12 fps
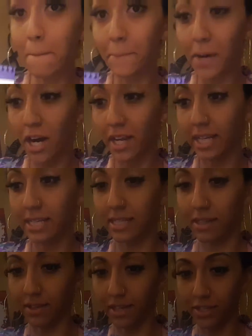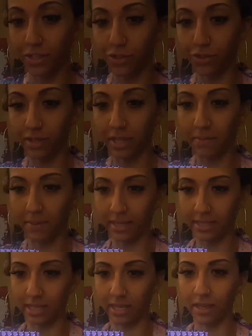Body Silk is truly
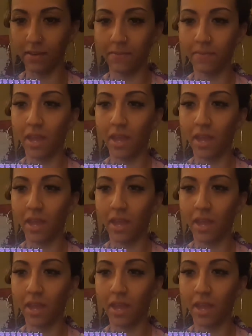amazing.